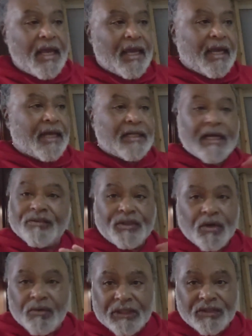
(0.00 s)
and that's the
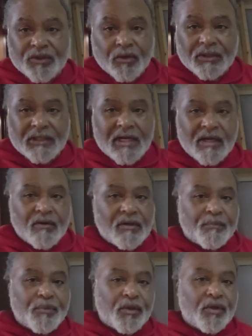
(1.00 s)
only salt that I'm
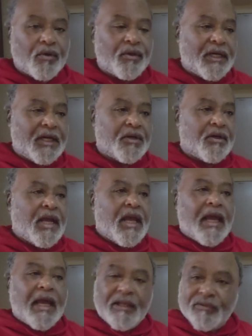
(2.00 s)
gonna put on there,
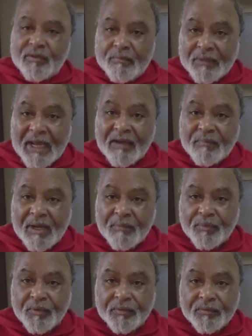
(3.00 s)
and some black
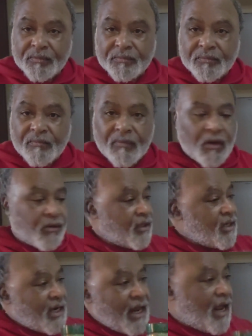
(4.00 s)
pepper. Other
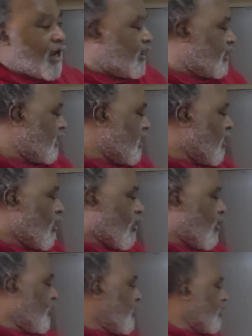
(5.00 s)
than that,
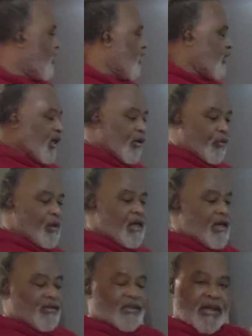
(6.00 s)
all the
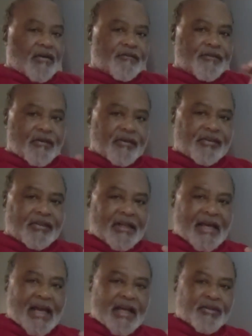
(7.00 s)
ingredients come from the
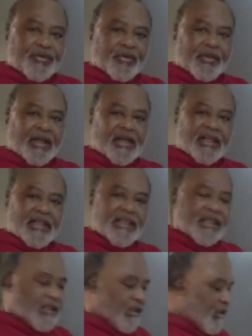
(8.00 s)
cilantro, the
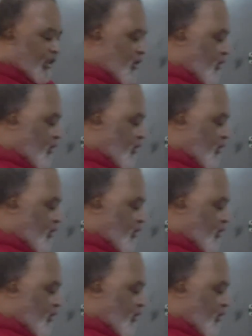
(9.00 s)
onions, and